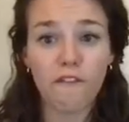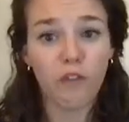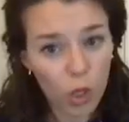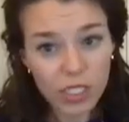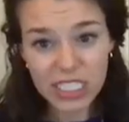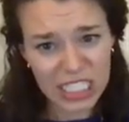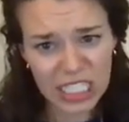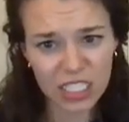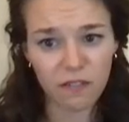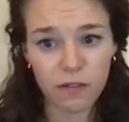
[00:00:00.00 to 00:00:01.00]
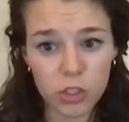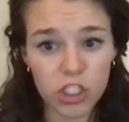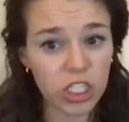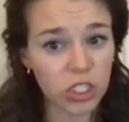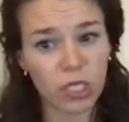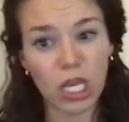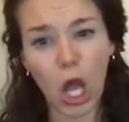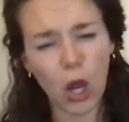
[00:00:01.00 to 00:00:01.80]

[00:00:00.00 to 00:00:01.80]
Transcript: 14 of her children.